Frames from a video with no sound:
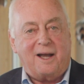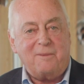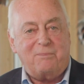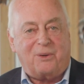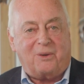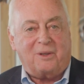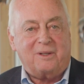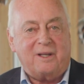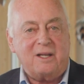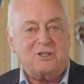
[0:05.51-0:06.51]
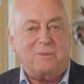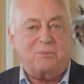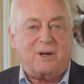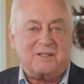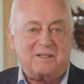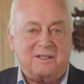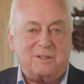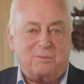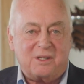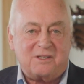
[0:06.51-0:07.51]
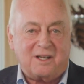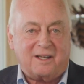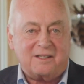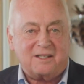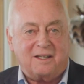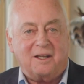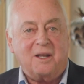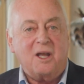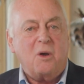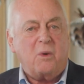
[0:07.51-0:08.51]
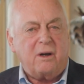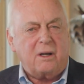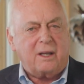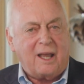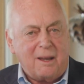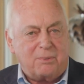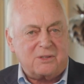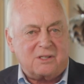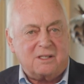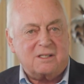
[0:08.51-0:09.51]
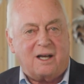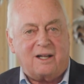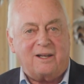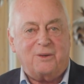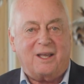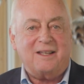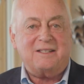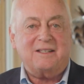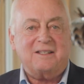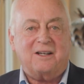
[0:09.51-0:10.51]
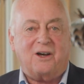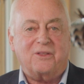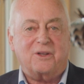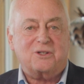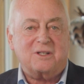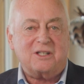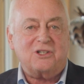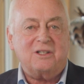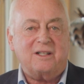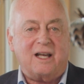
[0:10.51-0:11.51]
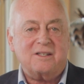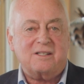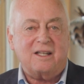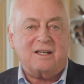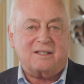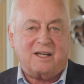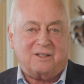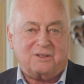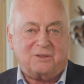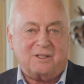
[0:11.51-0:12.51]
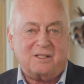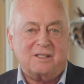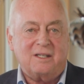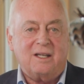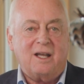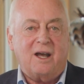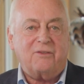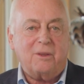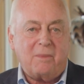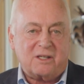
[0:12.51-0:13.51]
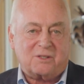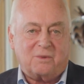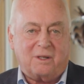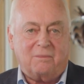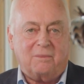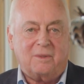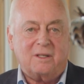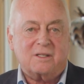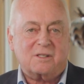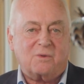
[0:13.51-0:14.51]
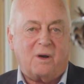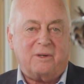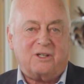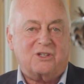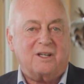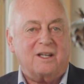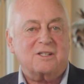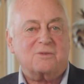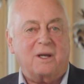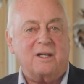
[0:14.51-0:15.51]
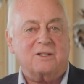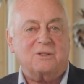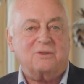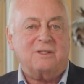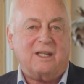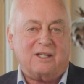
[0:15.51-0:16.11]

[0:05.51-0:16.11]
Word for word: I'm Paul, Interim President at BCIT, where our campuses are located on the traditional unceded territories of the Musqueam, Squamish and Tsleil-Waututh